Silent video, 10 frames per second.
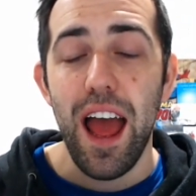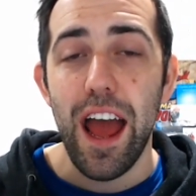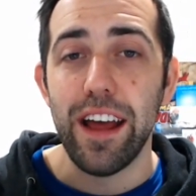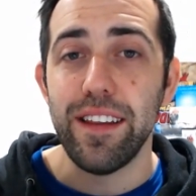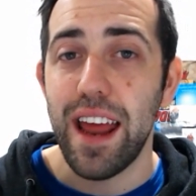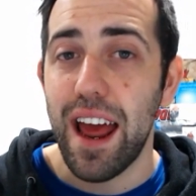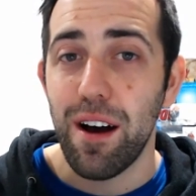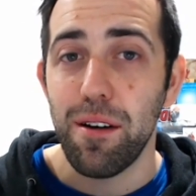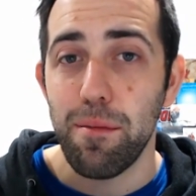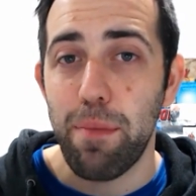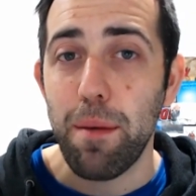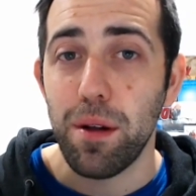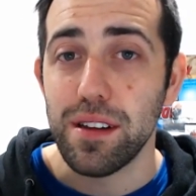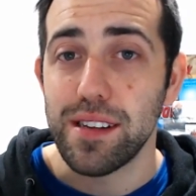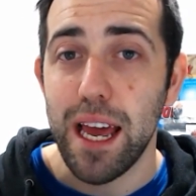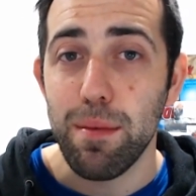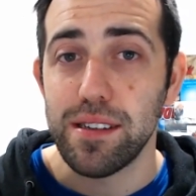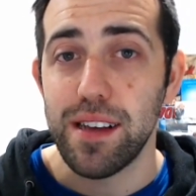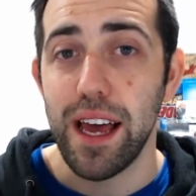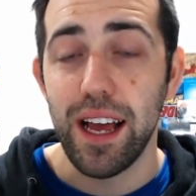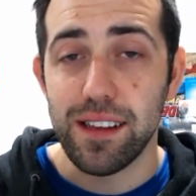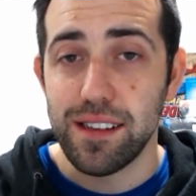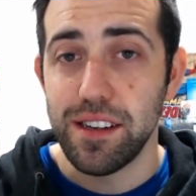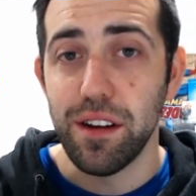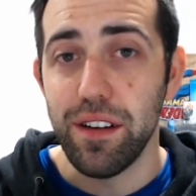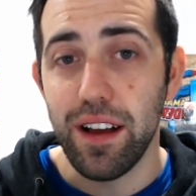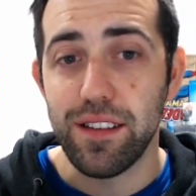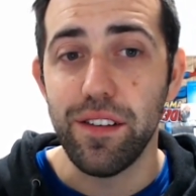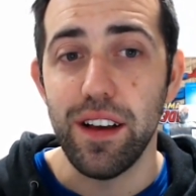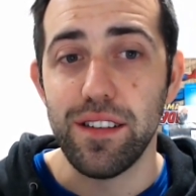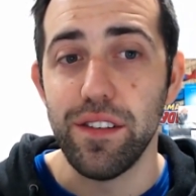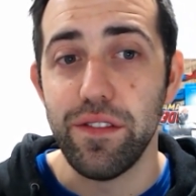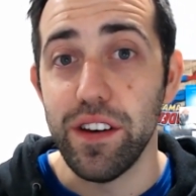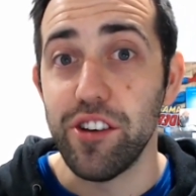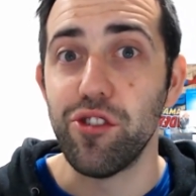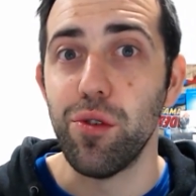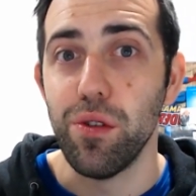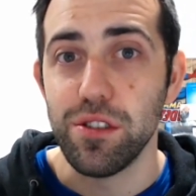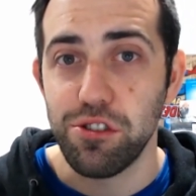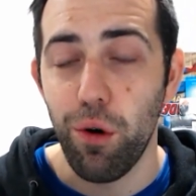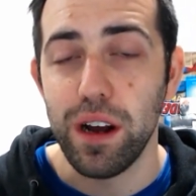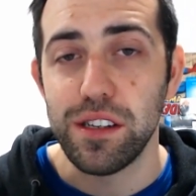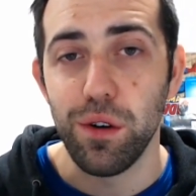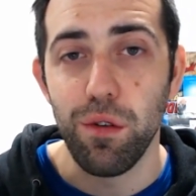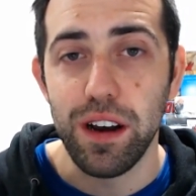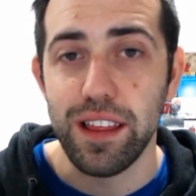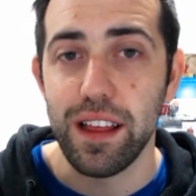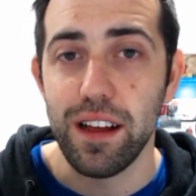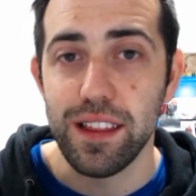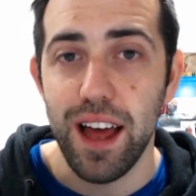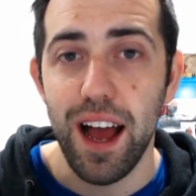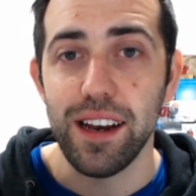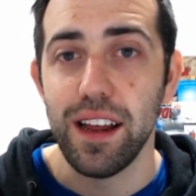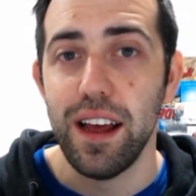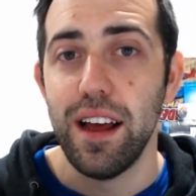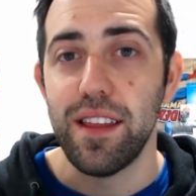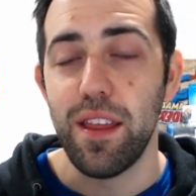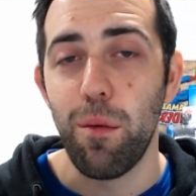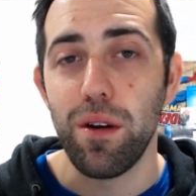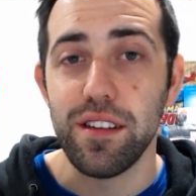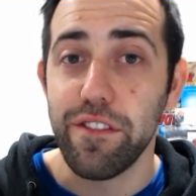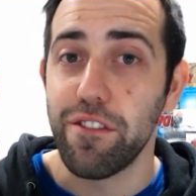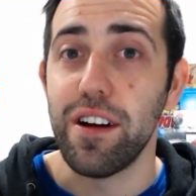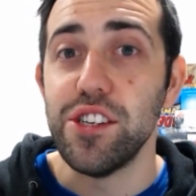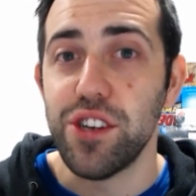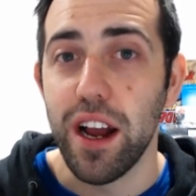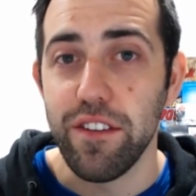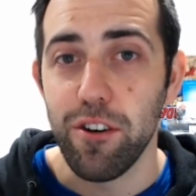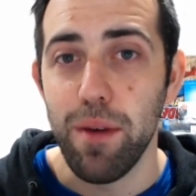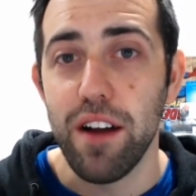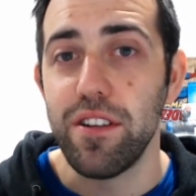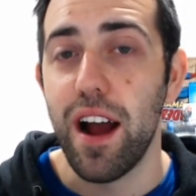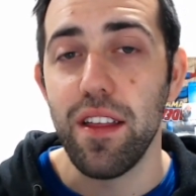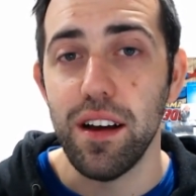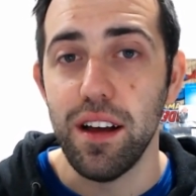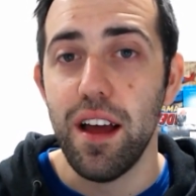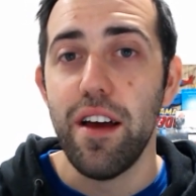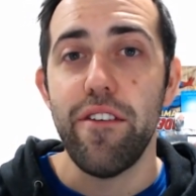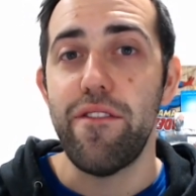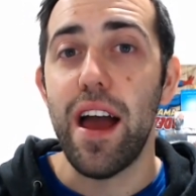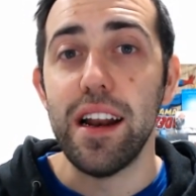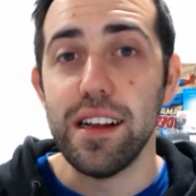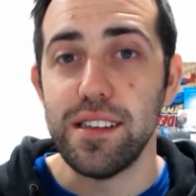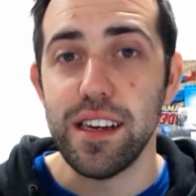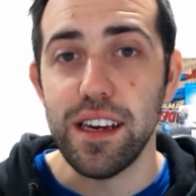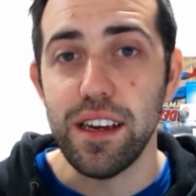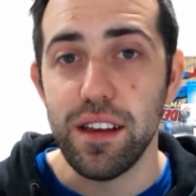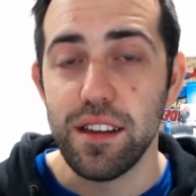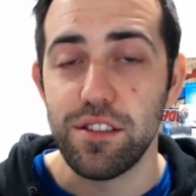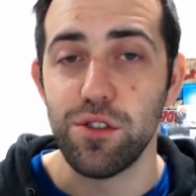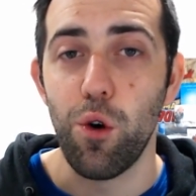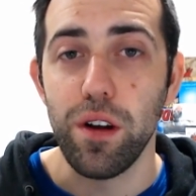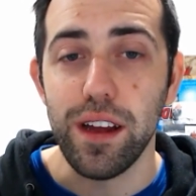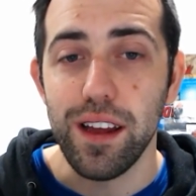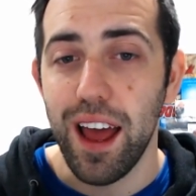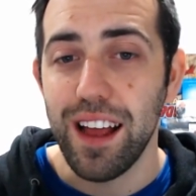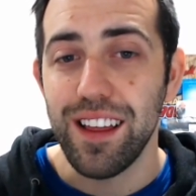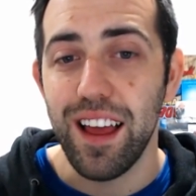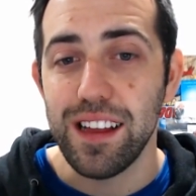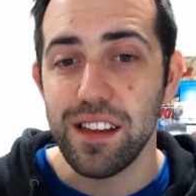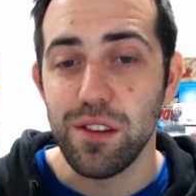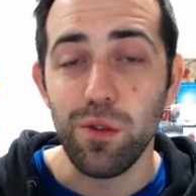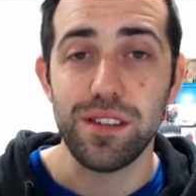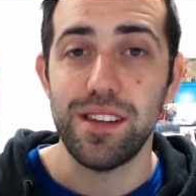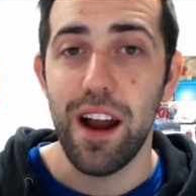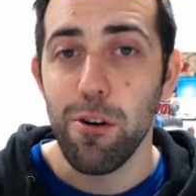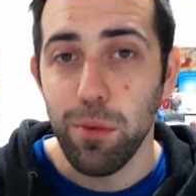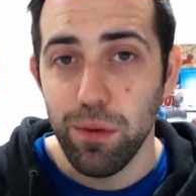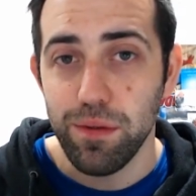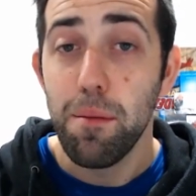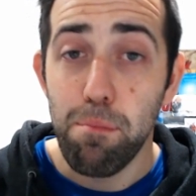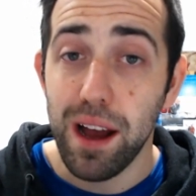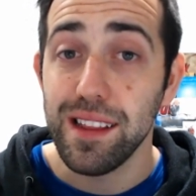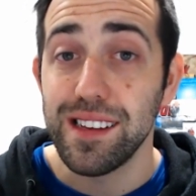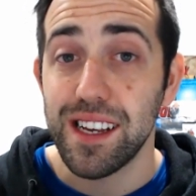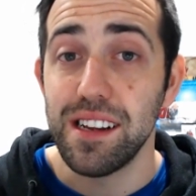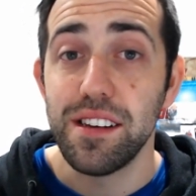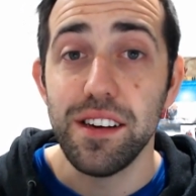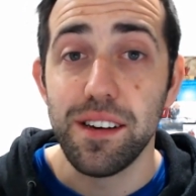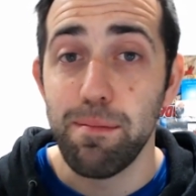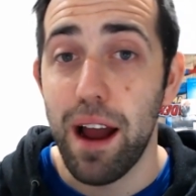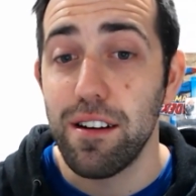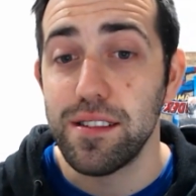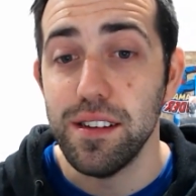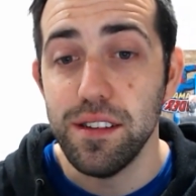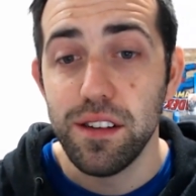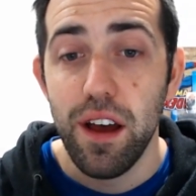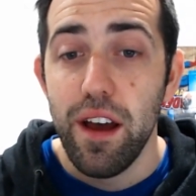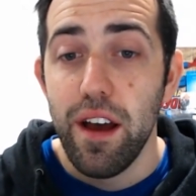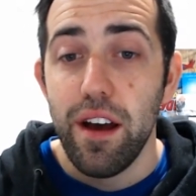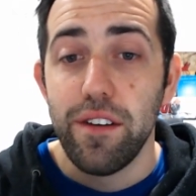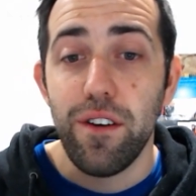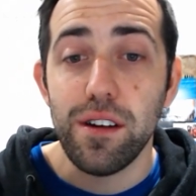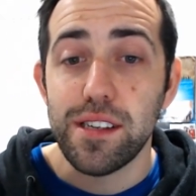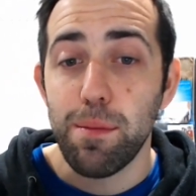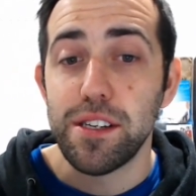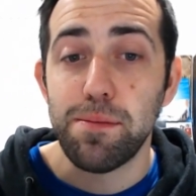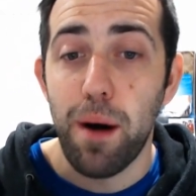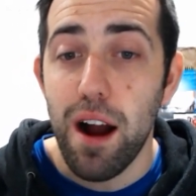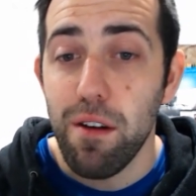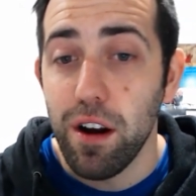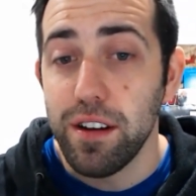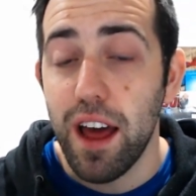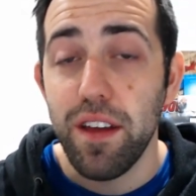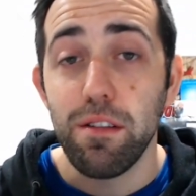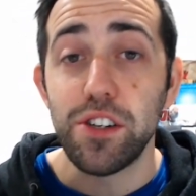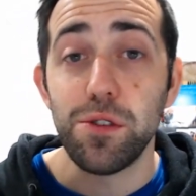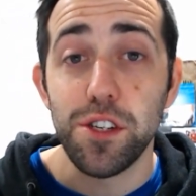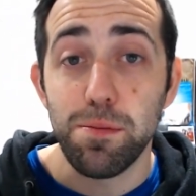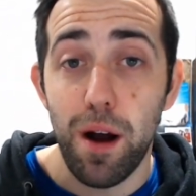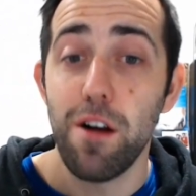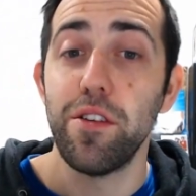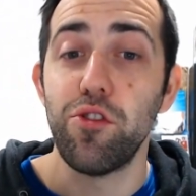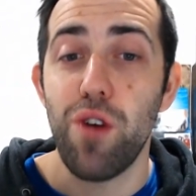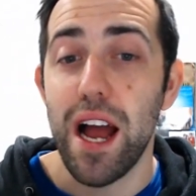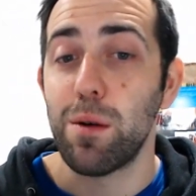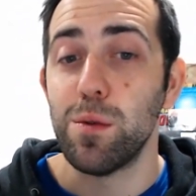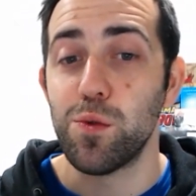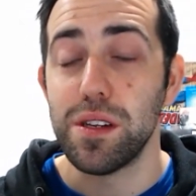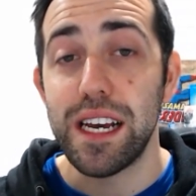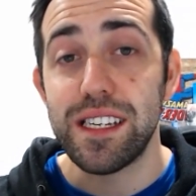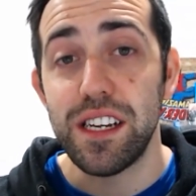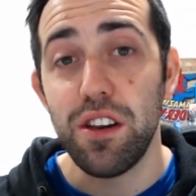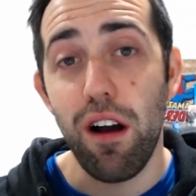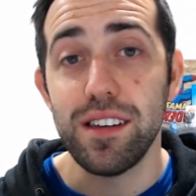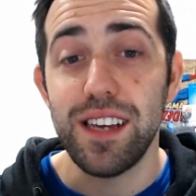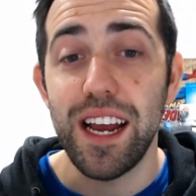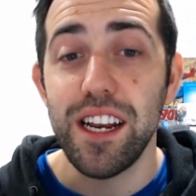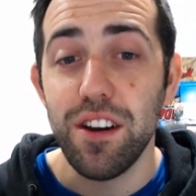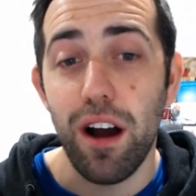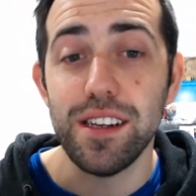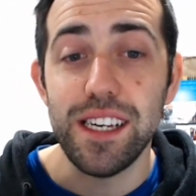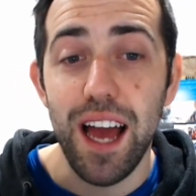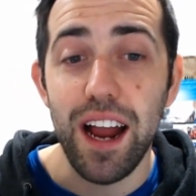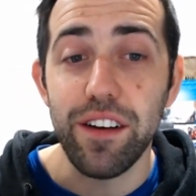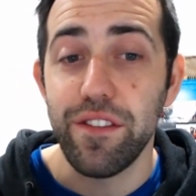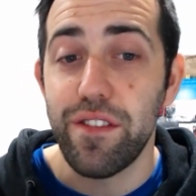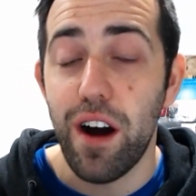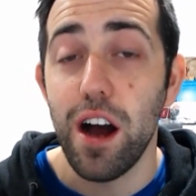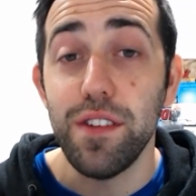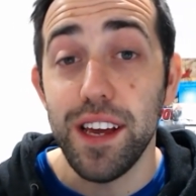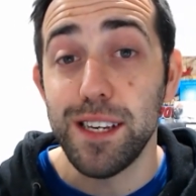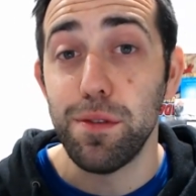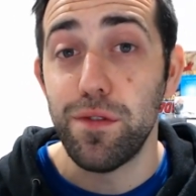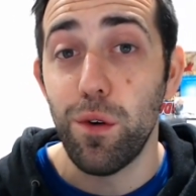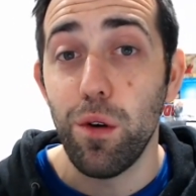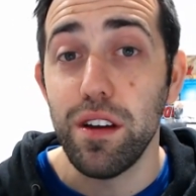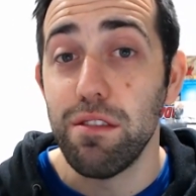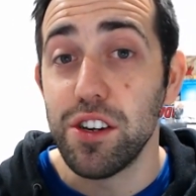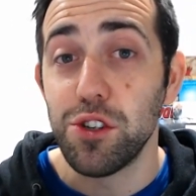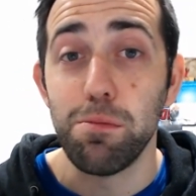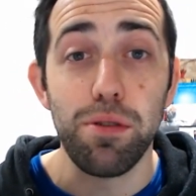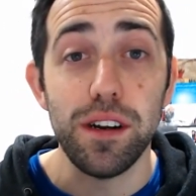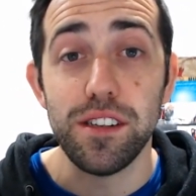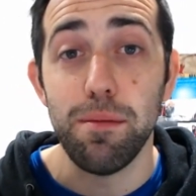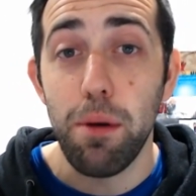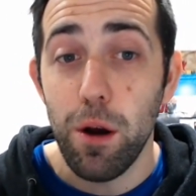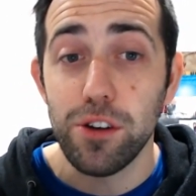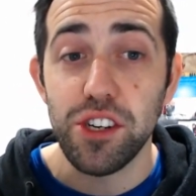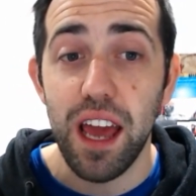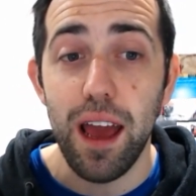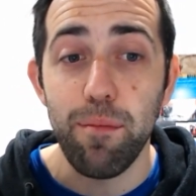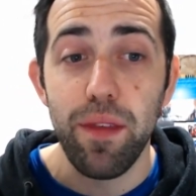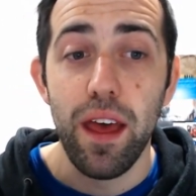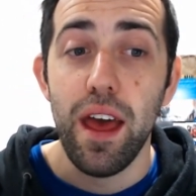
And now people on the team are saying it's a visual choice or anything like that they want to differentiate from every other fantasy story. It looks terrible. But let's get into your comparisons. First up is Spyro. Now, the original Spyro the Dragon was released in 1998, 5 years before the original Prince of Persia game.